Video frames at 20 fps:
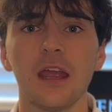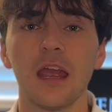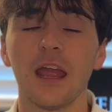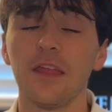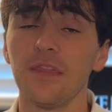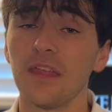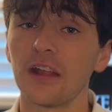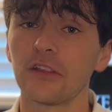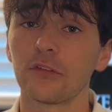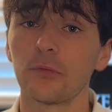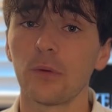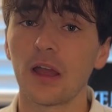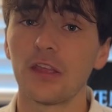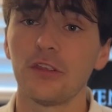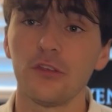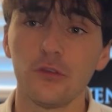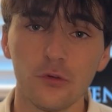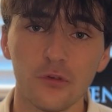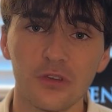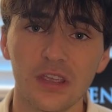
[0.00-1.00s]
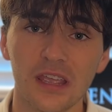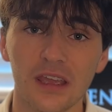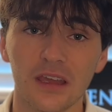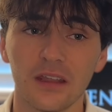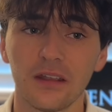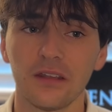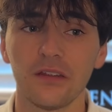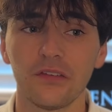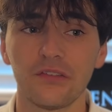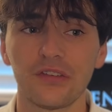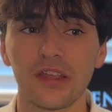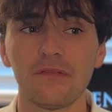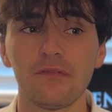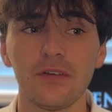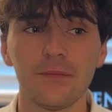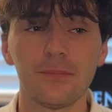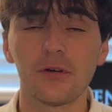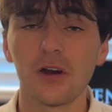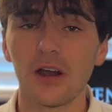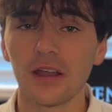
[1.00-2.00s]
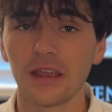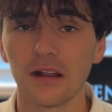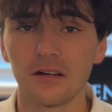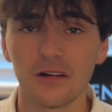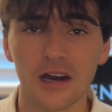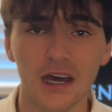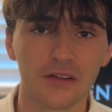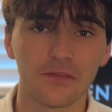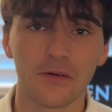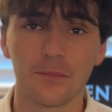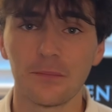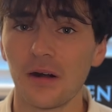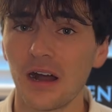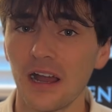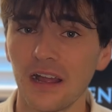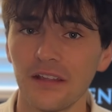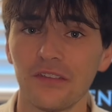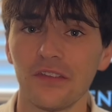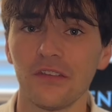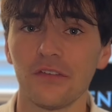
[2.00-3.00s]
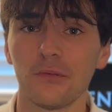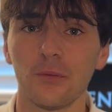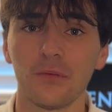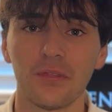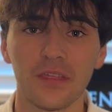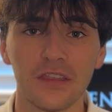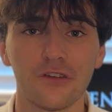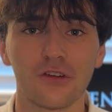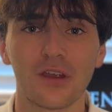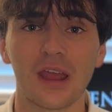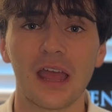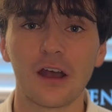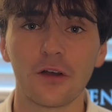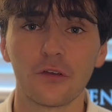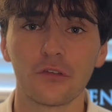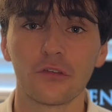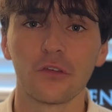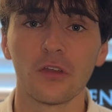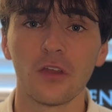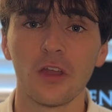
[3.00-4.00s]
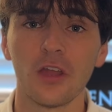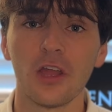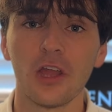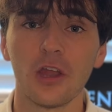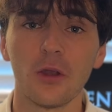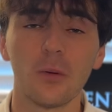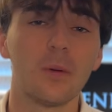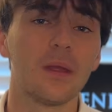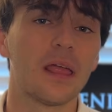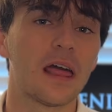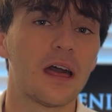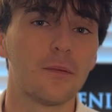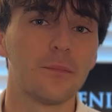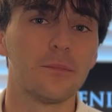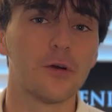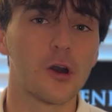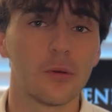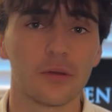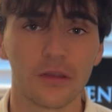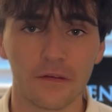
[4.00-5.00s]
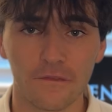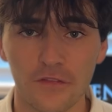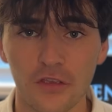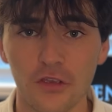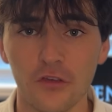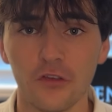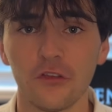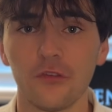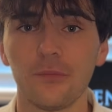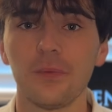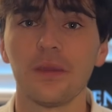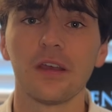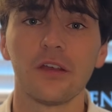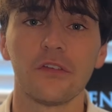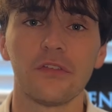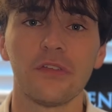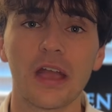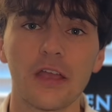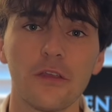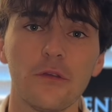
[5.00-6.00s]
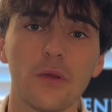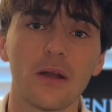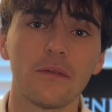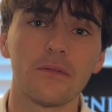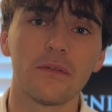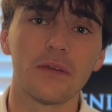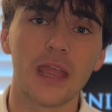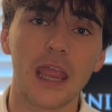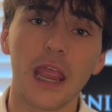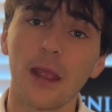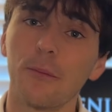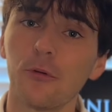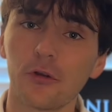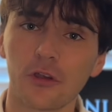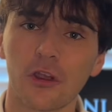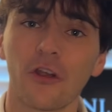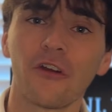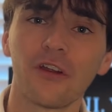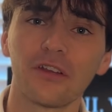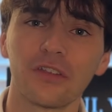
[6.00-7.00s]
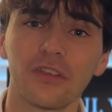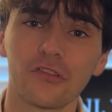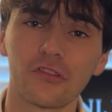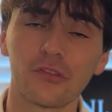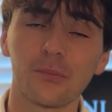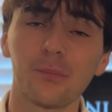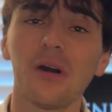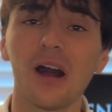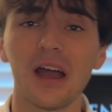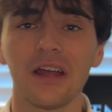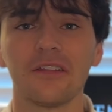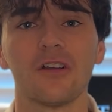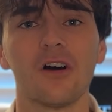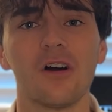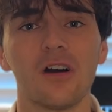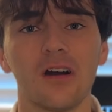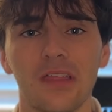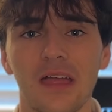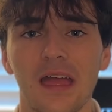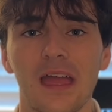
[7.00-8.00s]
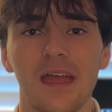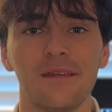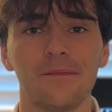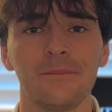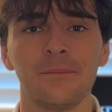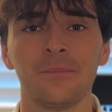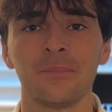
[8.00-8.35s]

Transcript: And that's why you can safely plug in a lot of appliances within your house without blowing a fuse, because now you have ample current to supply to all of that.